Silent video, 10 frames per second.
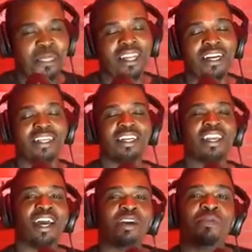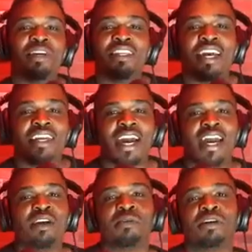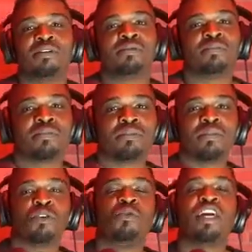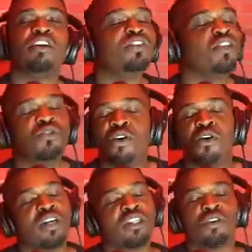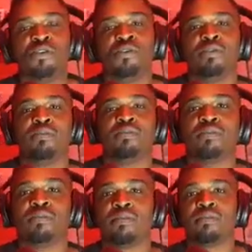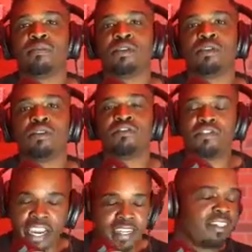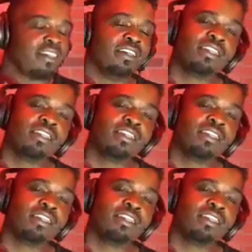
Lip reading: Look at your neighbor and say, neighbor, whatever you going through, face it.